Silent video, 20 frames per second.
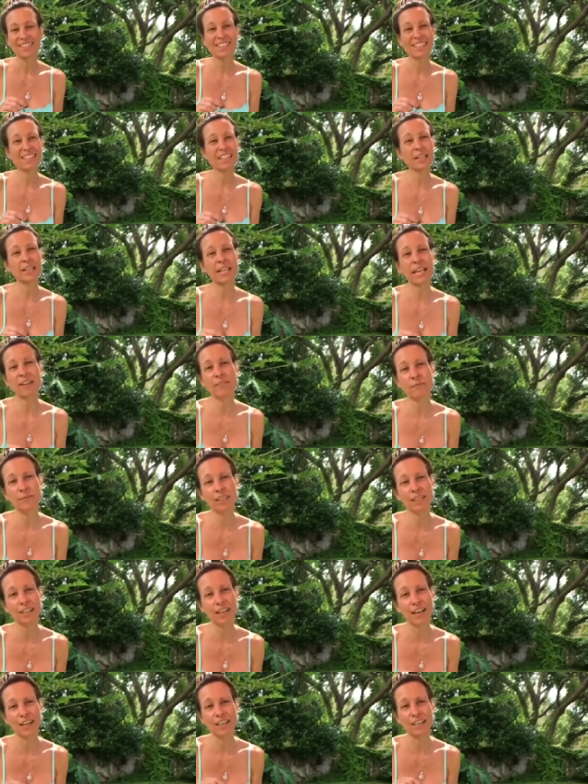it gave me
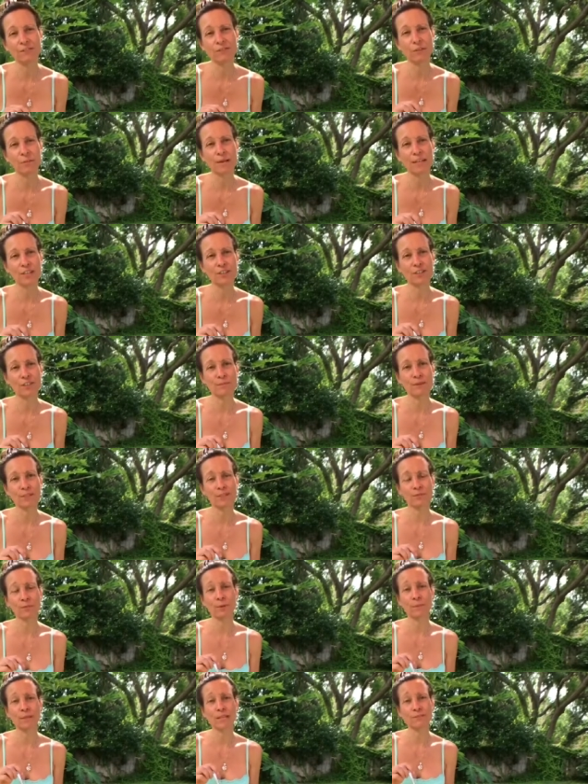a lot of information about
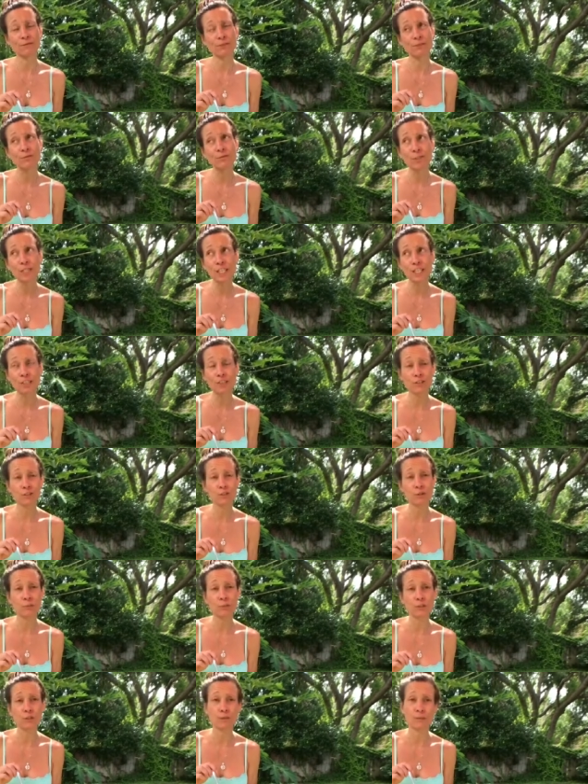the woman. It was really
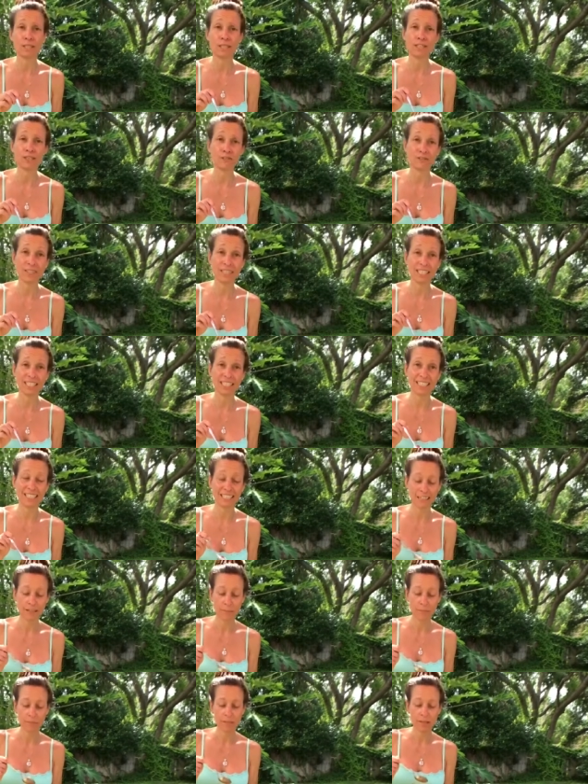super sweet to read
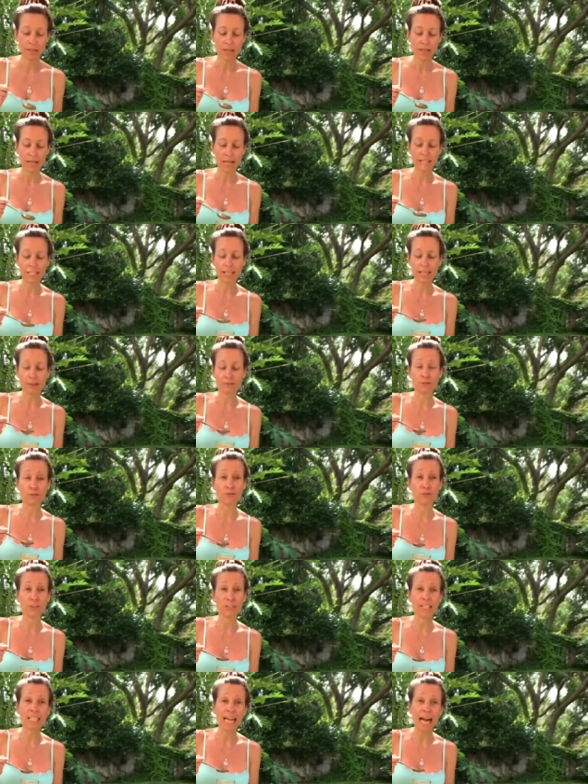and that I was
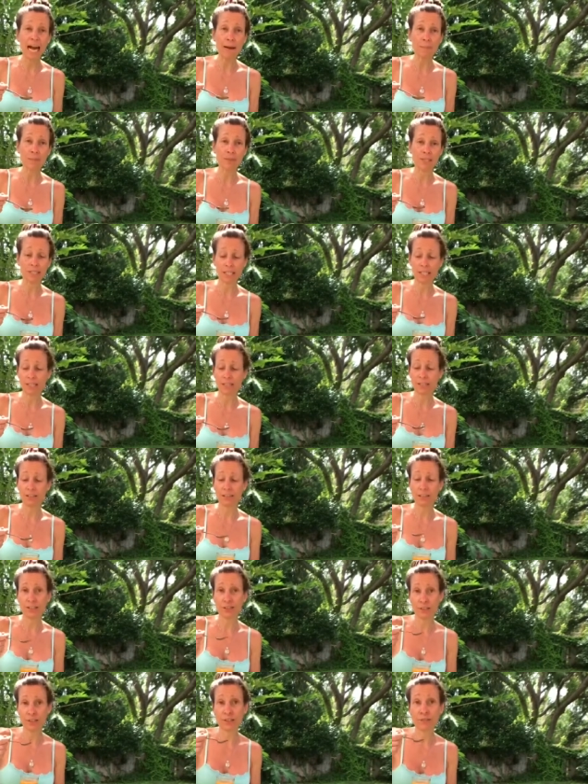really happy to hear
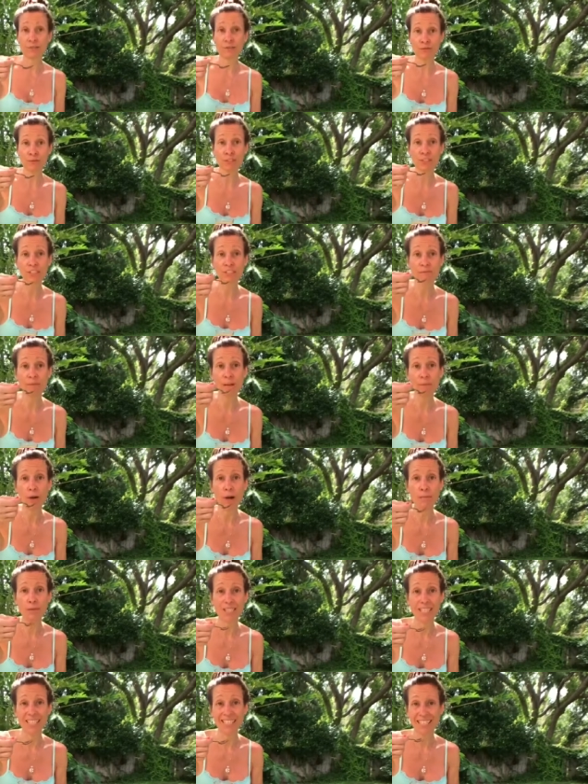that she received my
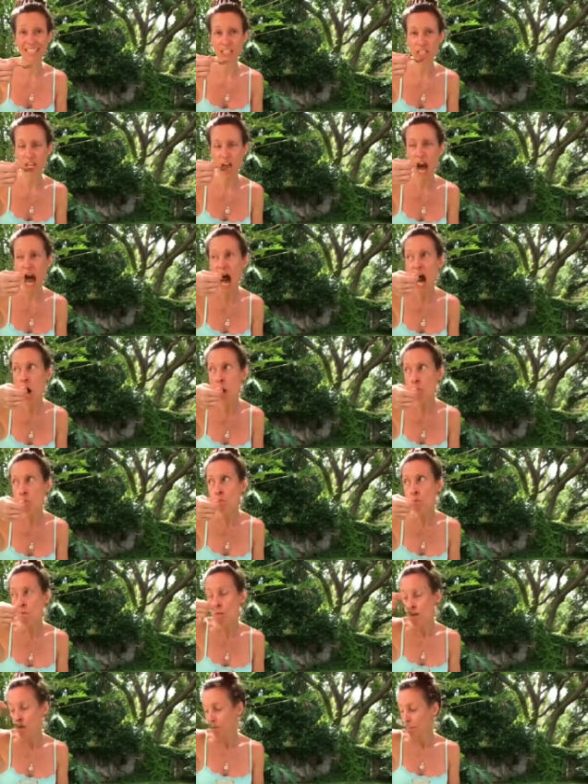mom's kidneys.
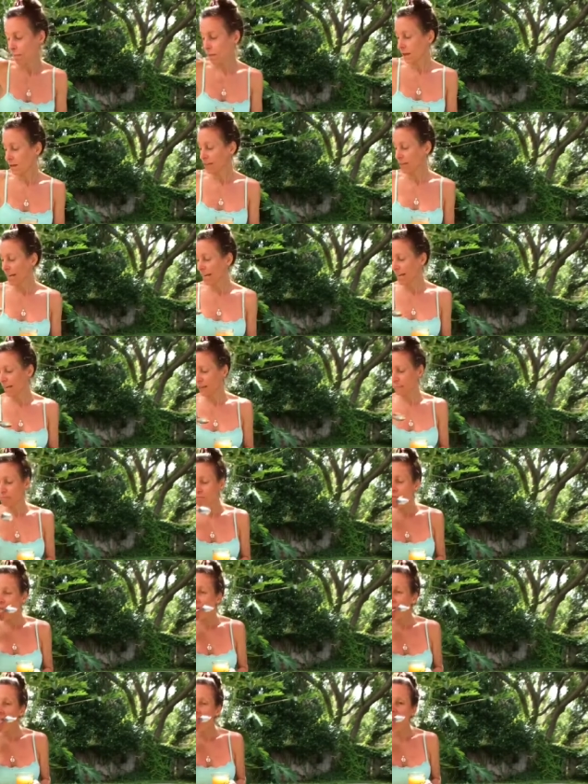Then
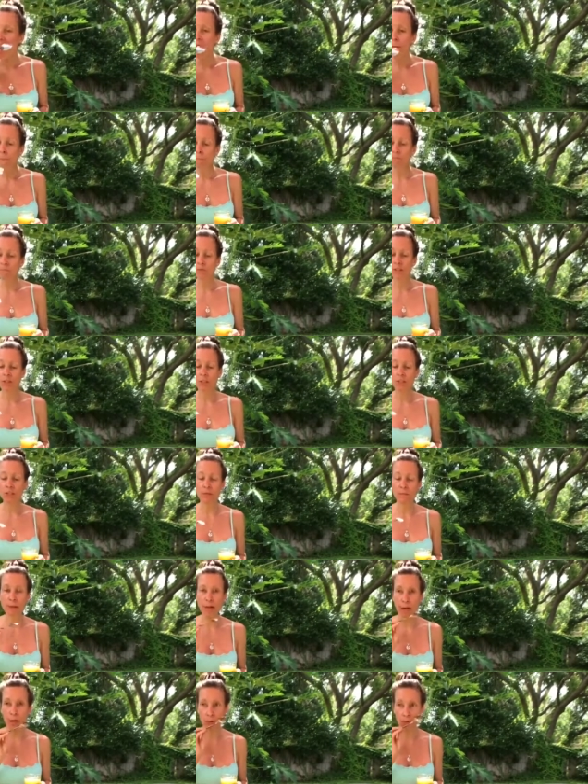we heard
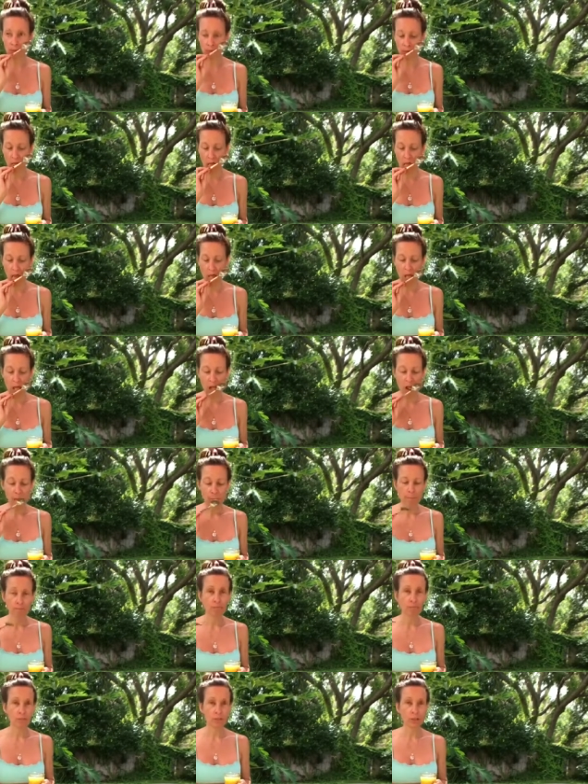about
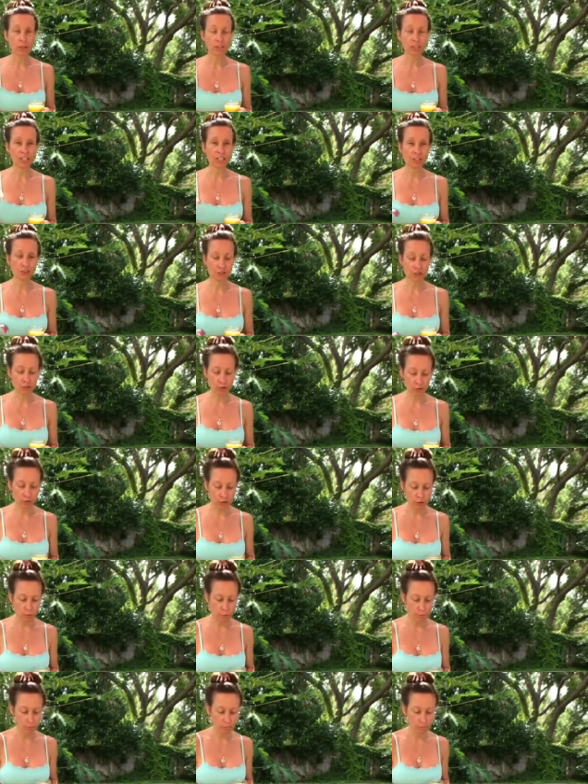tissues